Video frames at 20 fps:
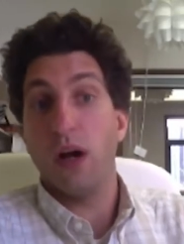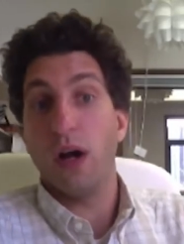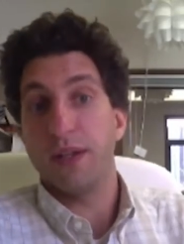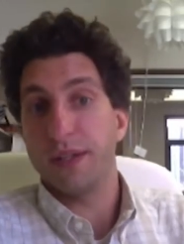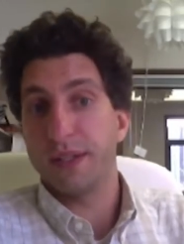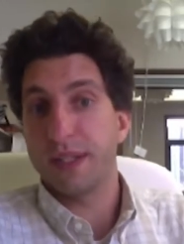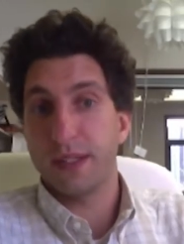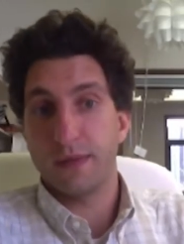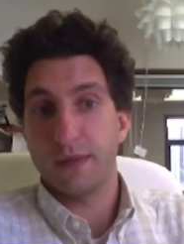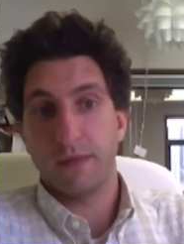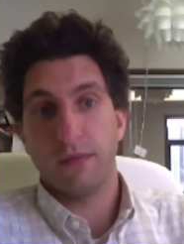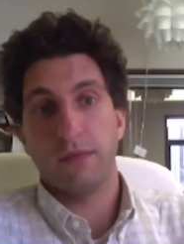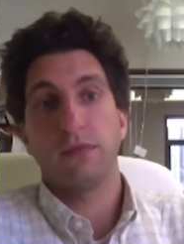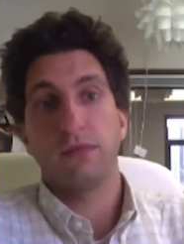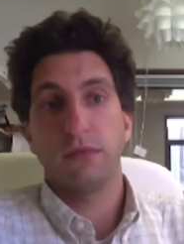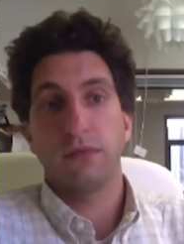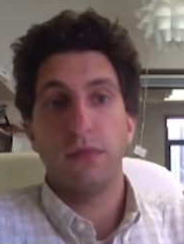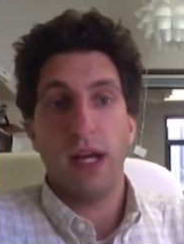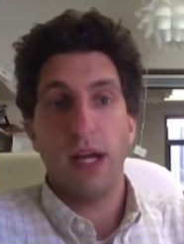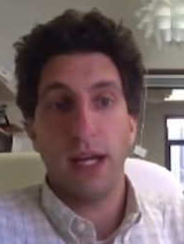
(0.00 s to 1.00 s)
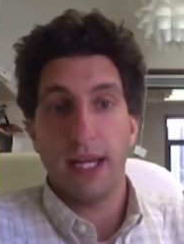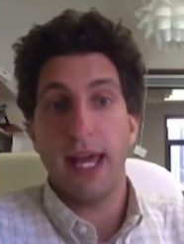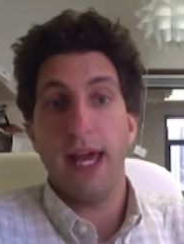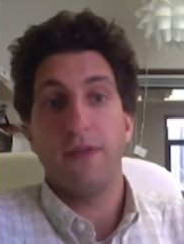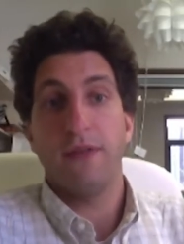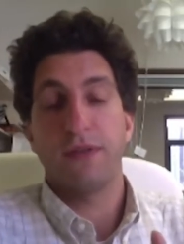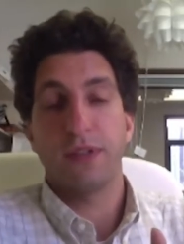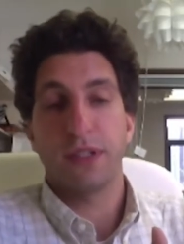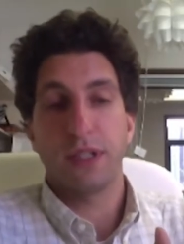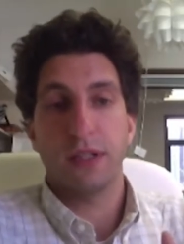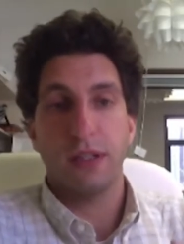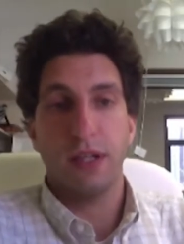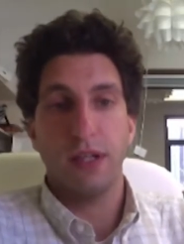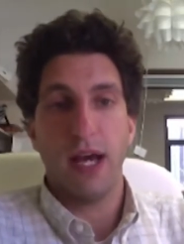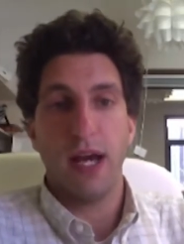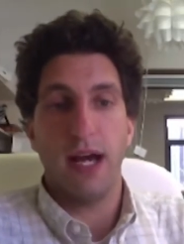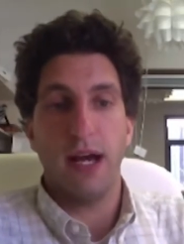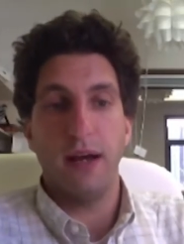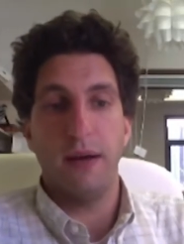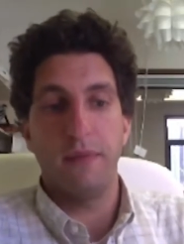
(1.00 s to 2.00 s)
was a gift,
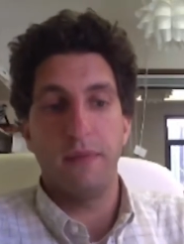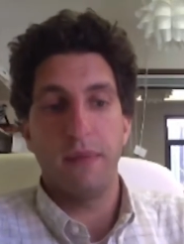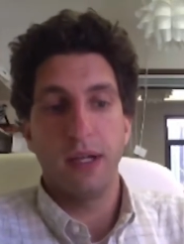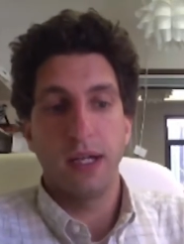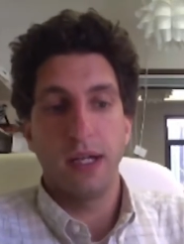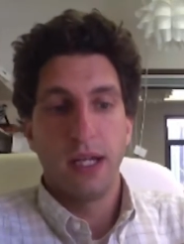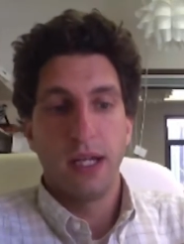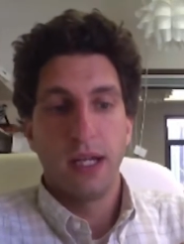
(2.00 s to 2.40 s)
and